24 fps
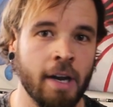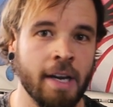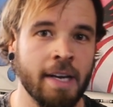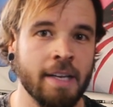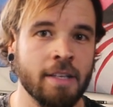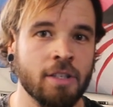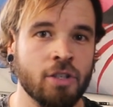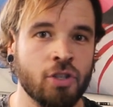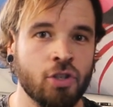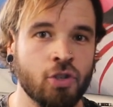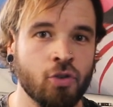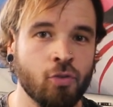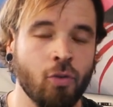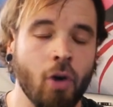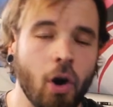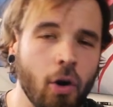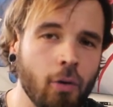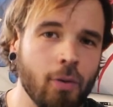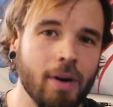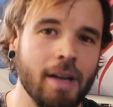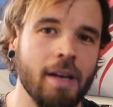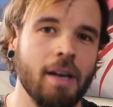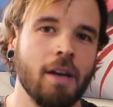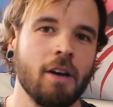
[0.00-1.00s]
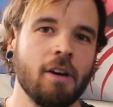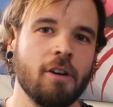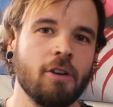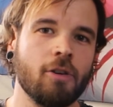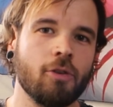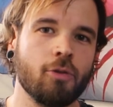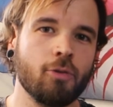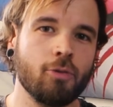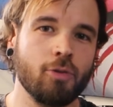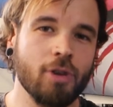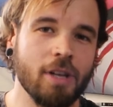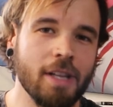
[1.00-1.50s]
It is growing
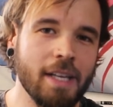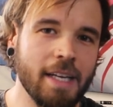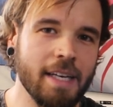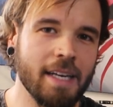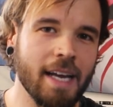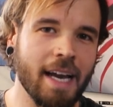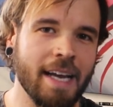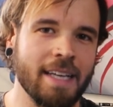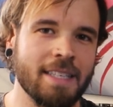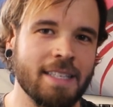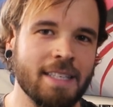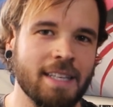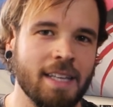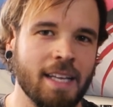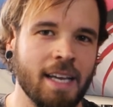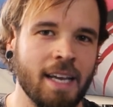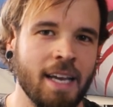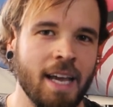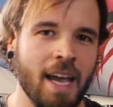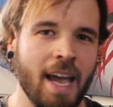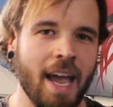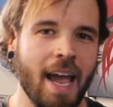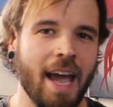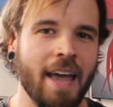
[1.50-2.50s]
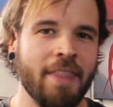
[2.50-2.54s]
really nicely